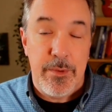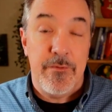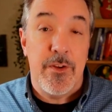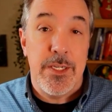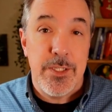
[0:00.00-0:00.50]
in
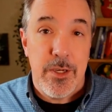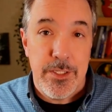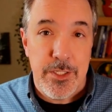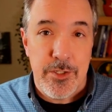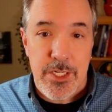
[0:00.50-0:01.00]
various
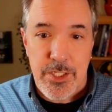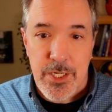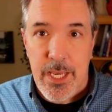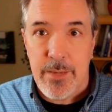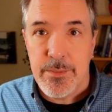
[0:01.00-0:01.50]
concentration
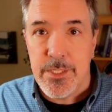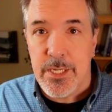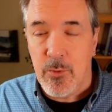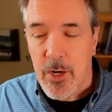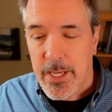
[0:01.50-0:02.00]
camps
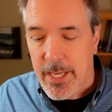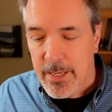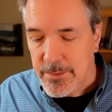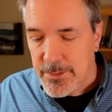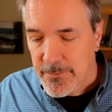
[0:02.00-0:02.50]
and work
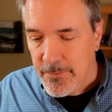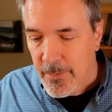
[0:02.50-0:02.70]
camps.